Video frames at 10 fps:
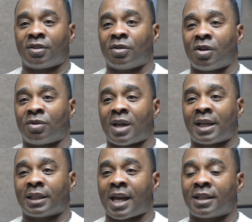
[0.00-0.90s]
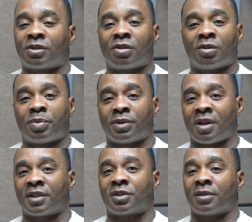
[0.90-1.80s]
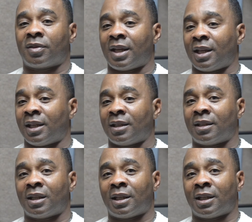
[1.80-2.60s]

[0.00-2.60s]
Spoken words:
I got into the production thing and